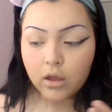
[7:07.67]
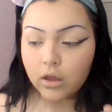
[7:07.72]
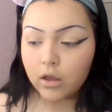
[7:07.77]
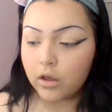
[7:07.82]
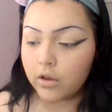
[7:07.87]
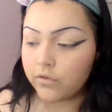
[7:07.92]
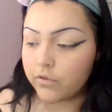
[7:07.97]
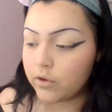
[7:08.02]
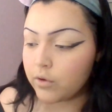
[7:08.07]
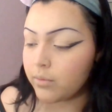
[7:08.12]

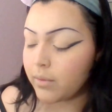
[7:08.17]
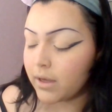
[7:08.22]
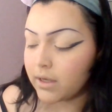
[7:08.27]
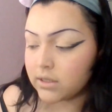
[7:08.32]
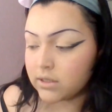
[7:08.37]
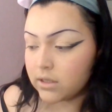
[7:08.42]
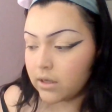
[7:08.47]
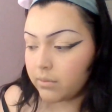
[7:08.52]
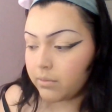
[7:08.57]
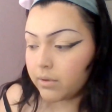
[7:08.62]
If you
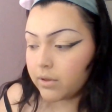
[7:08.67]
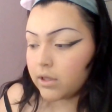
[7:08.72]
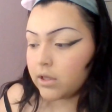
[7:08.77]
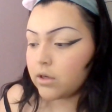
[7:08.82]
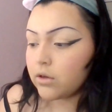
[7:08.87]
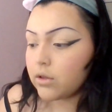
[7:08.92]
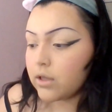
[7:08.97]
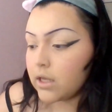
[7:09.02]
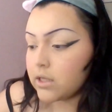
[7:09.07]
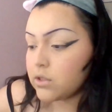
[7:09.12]
mess up a
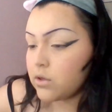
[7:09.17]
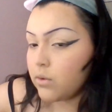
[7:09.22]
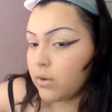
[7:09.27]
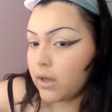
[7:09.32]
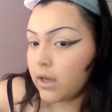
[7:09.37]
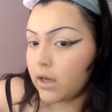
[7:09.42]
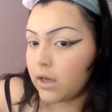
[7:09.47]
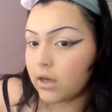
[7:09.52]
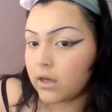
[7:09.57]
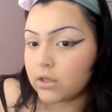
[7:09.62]
little, that's
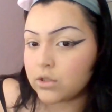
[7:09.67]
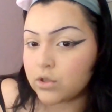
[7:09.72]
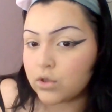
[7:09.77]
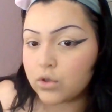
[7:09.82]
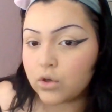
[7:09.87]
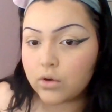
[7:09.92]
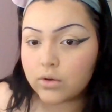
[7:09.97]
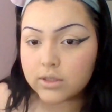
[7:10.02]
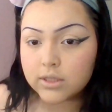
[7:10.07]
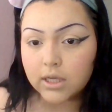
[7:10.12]
okay, because you could
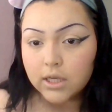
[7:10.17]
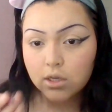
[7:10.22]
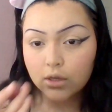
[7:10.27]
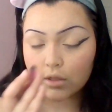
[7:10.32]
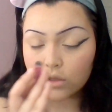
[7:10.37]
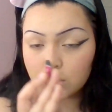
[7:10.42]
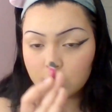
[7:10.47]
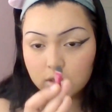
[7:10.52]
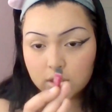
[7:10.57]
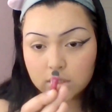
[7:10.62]
always take your
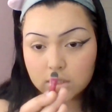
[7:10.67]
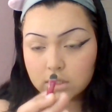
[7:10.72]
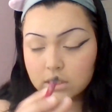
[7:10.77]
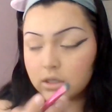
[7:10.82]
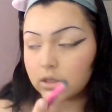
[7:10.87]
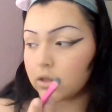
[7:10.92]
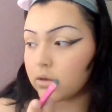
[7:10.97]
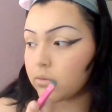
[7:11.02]
little concealer